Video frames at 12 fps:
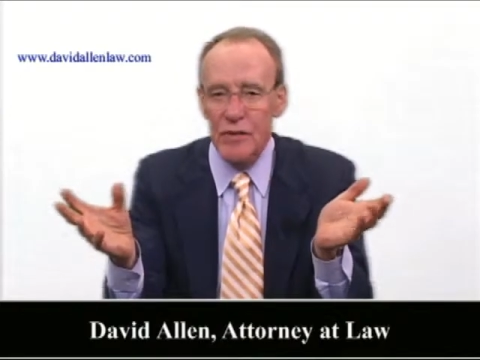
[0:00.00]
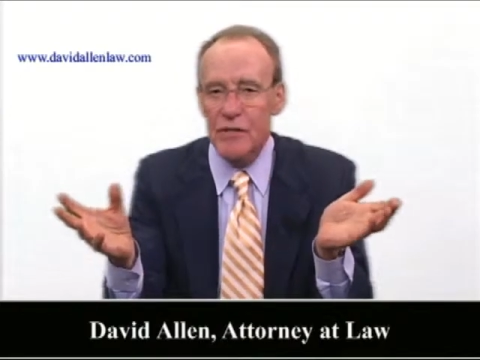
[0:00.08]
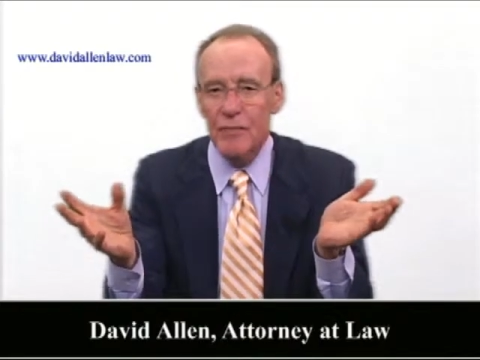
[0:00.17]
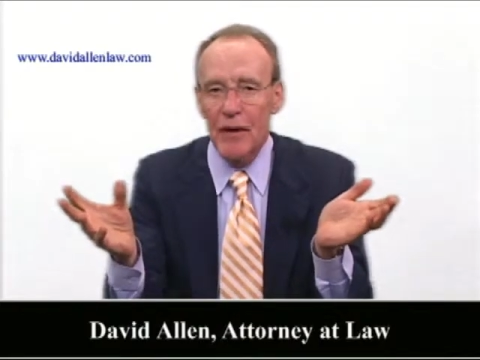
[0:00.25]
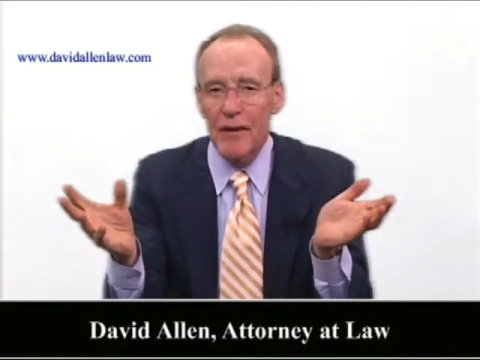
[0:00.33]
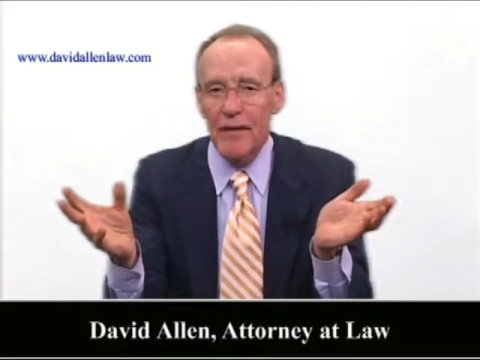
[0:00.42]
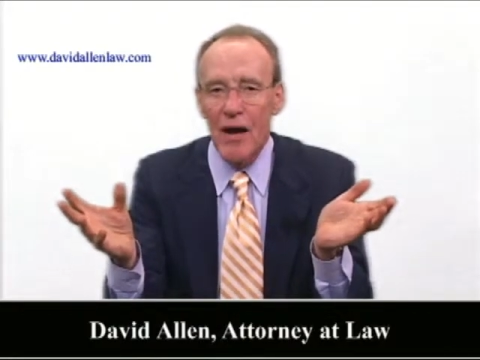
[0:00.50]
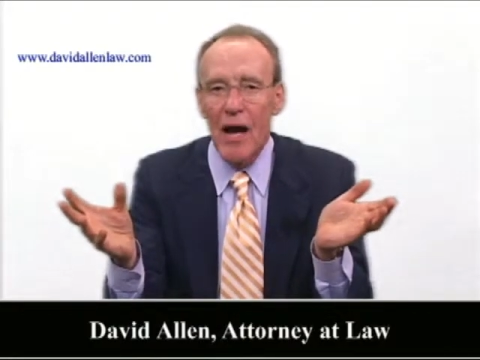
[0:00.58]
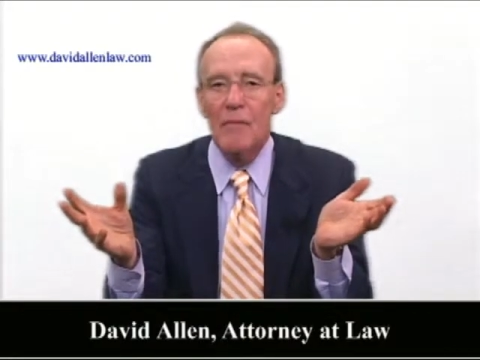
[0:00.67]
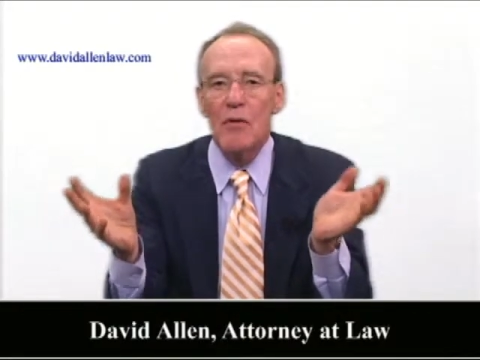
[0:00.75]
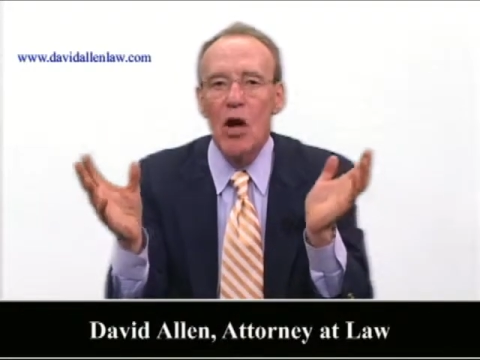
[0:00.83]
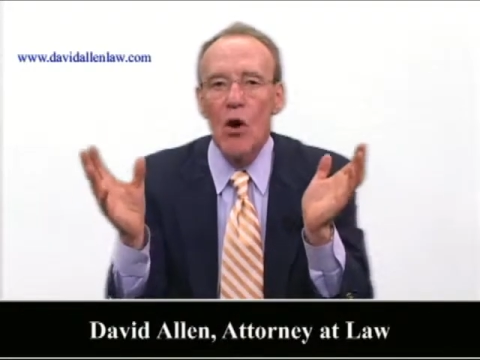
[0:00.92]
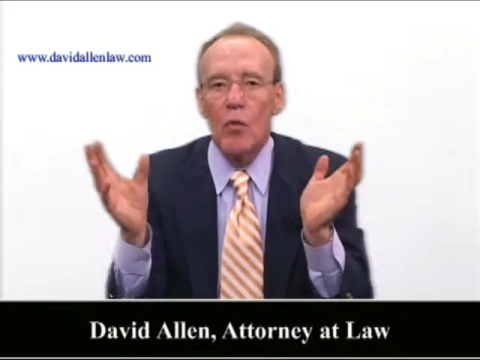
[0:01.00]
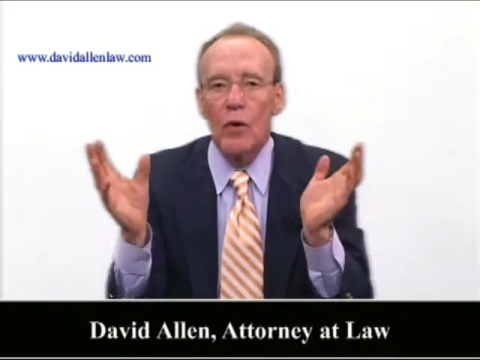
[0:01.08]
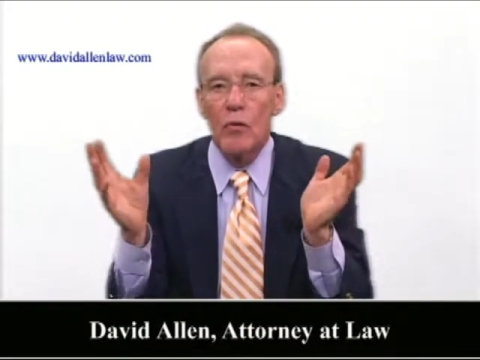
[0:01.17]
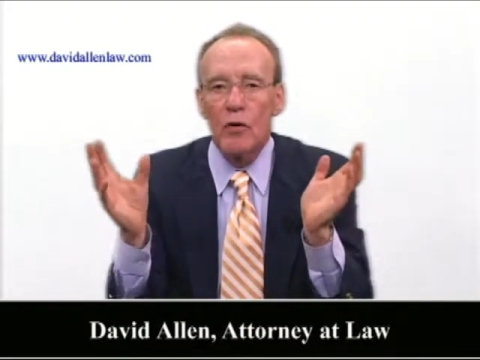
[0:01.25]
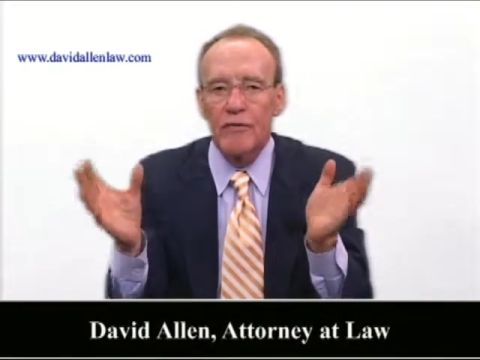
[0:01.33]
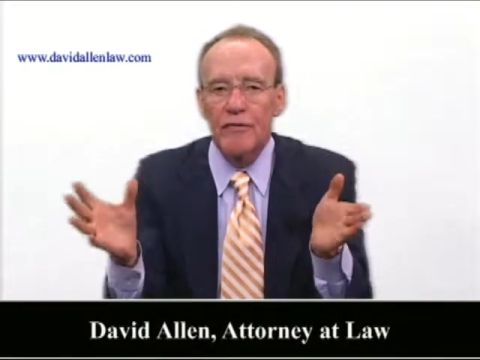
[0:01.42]
Once upon a time,
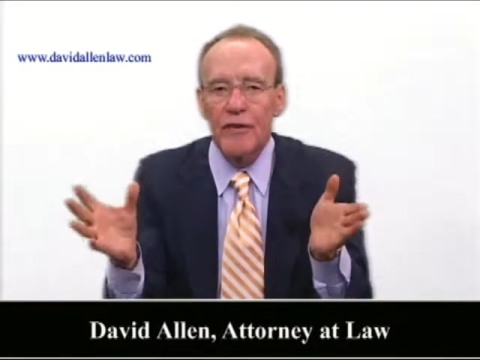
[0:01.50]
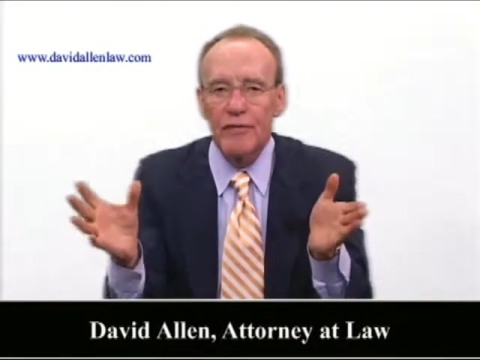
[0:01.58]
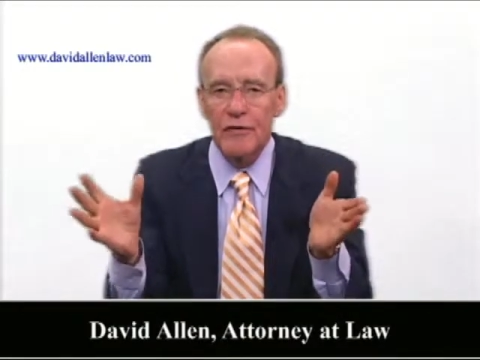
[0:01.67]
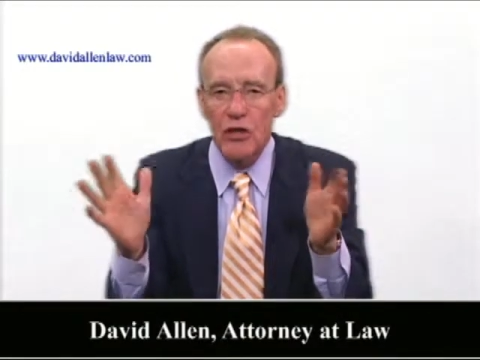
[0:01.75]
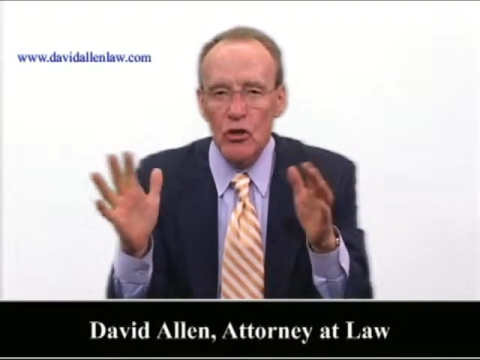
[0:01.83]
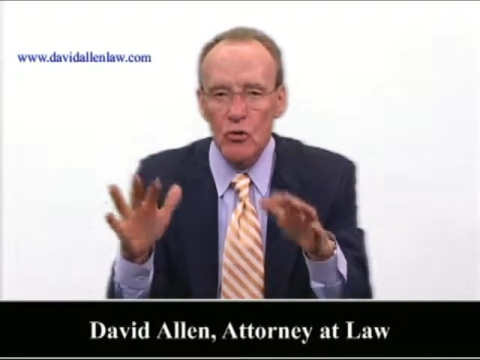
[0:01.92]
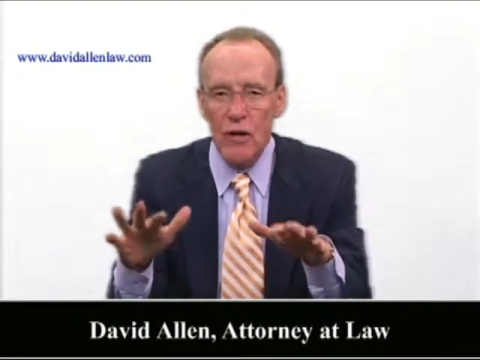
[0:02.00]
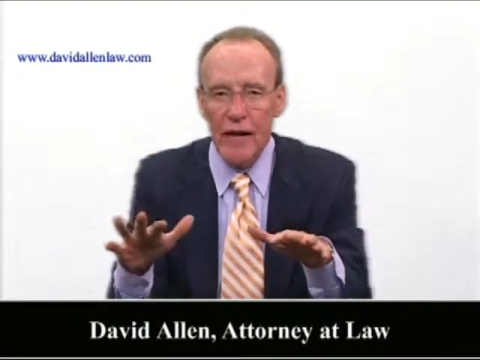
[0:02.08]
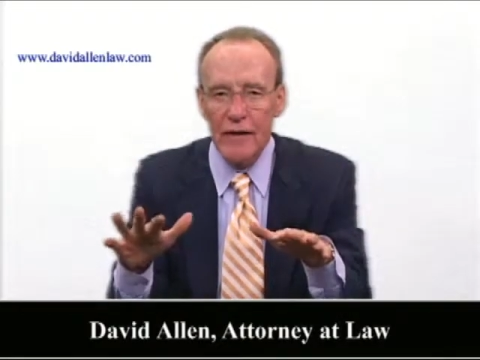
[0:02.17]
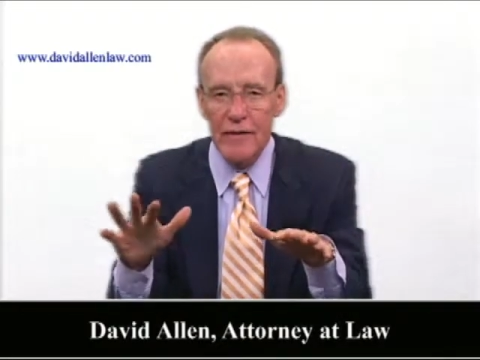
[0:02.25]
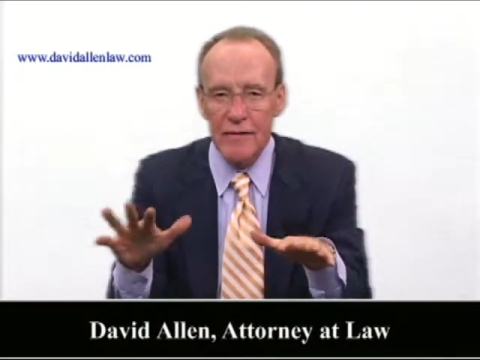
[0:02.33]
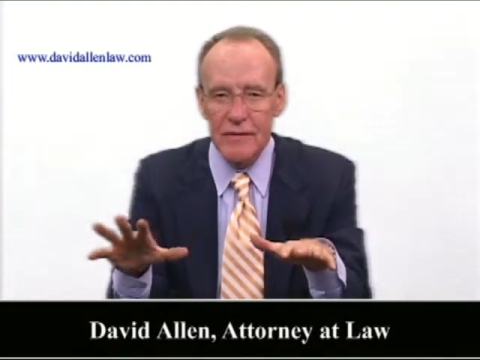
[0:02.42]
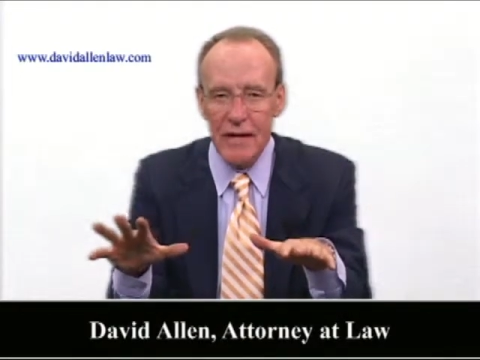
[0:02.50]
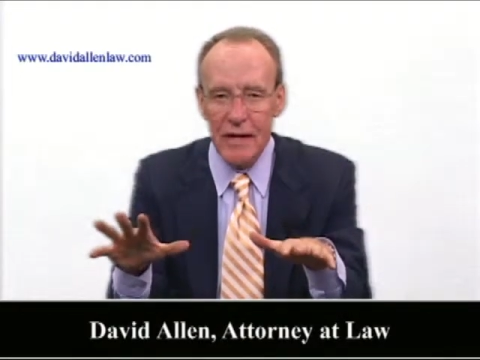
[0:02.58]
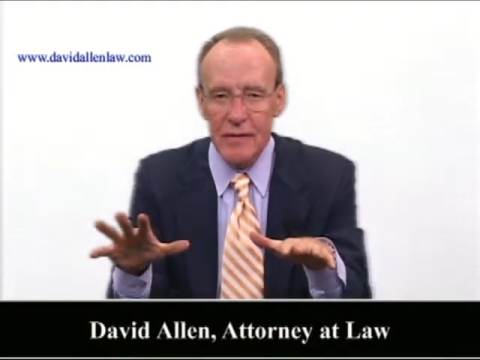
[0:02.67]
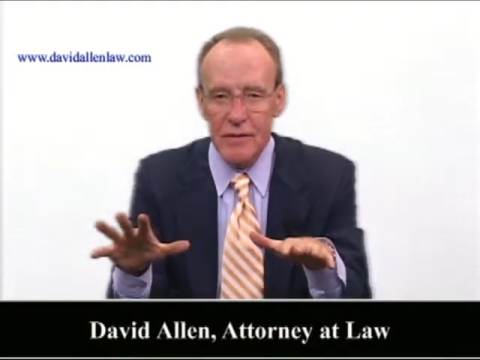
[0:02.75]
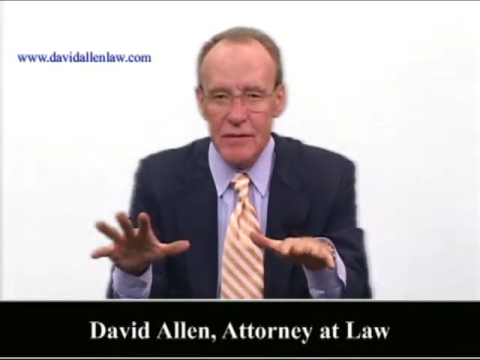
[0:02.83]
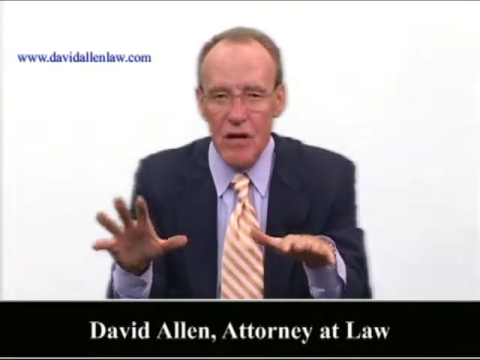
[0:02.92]
we were 50 United
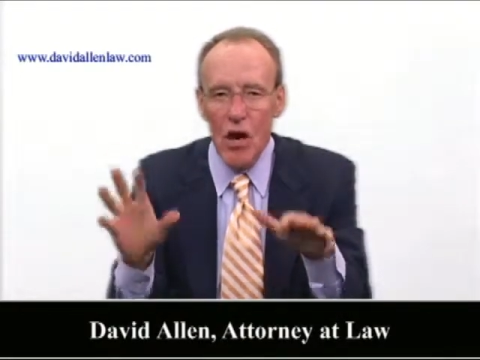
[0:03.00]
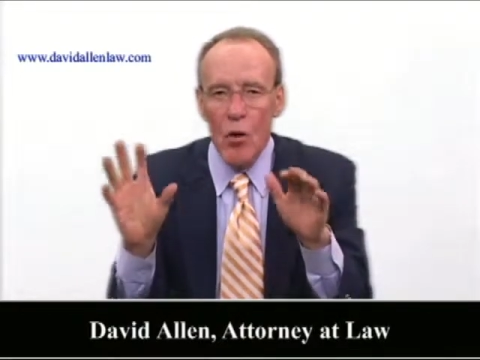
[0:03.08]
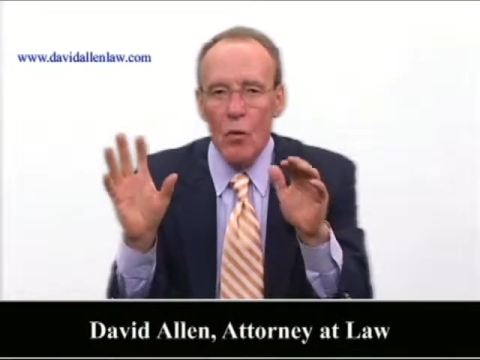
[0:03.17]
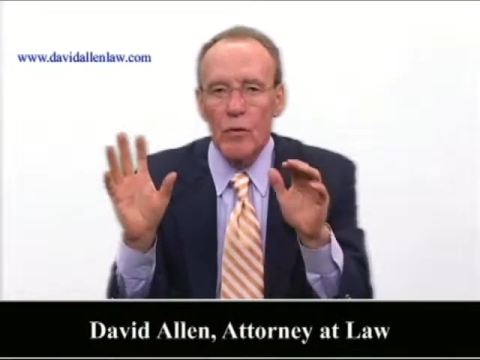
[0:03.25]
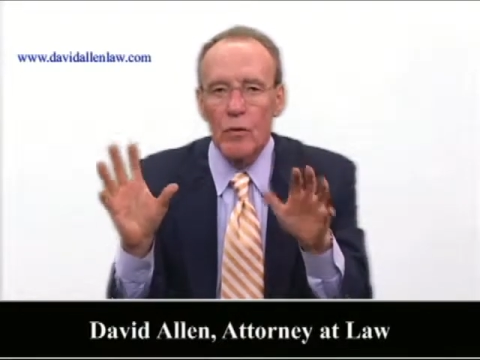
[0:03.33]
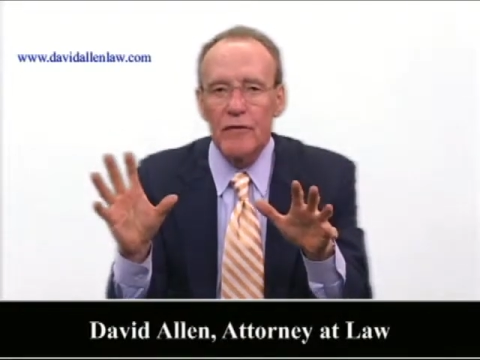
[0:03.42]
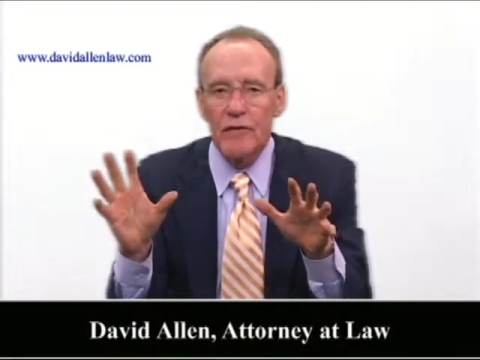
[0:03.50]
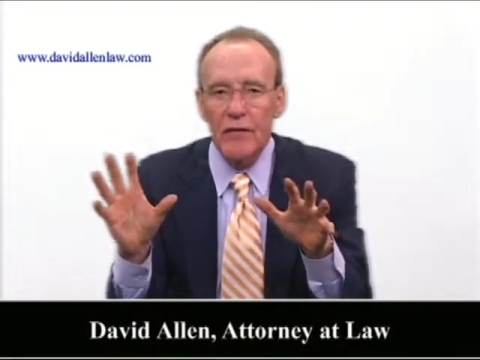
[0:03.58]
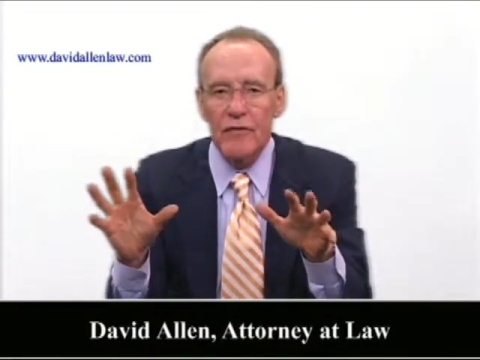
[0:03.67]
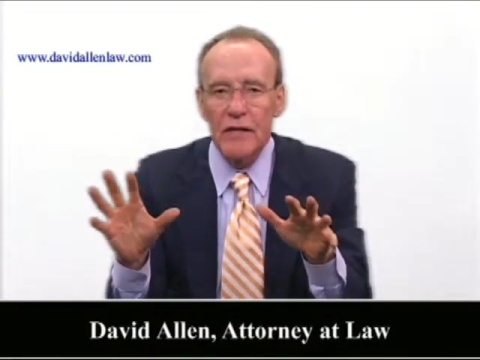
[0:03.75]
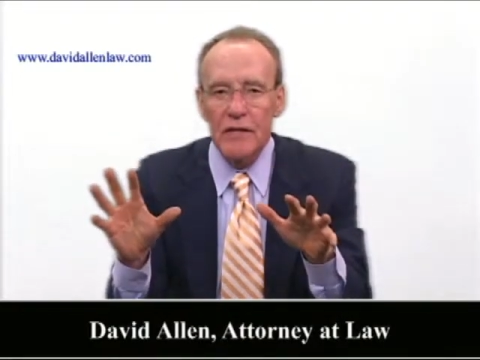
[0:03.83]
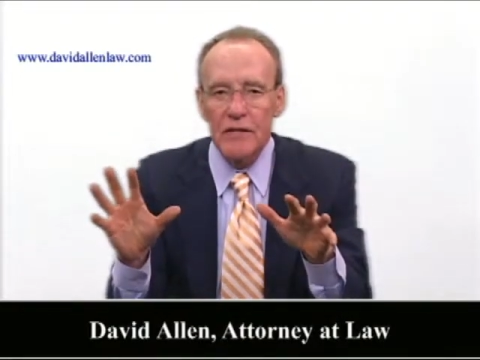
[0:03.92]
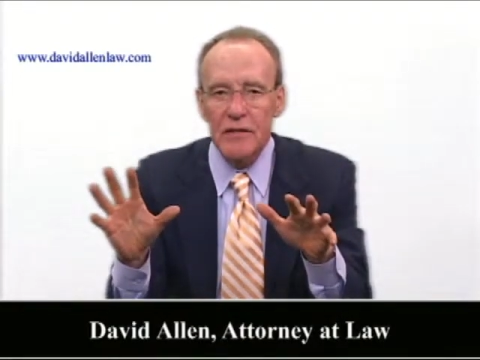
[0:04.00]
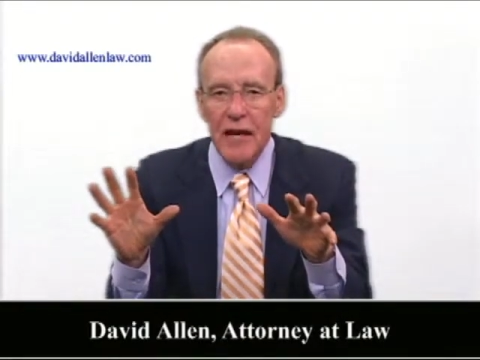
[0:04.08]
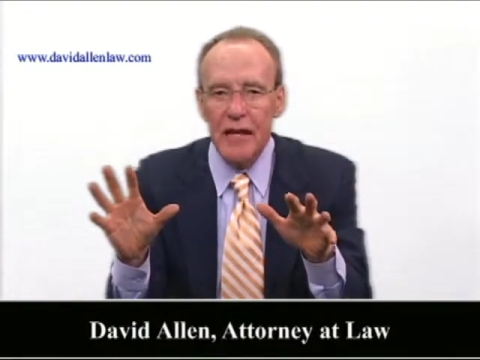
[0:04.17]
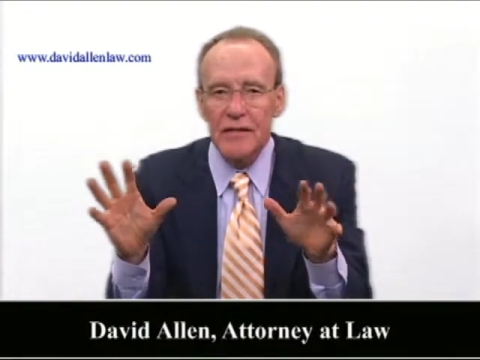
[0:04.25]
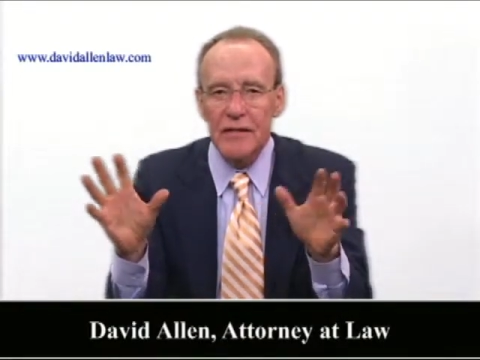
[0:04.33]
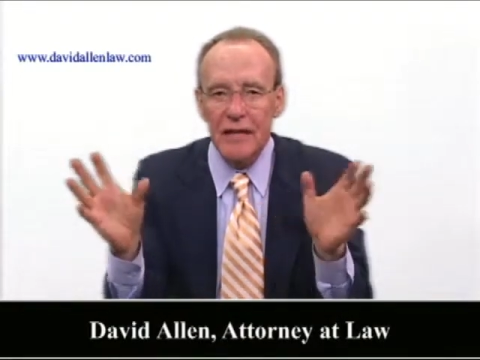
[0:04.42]
States. We were 50 states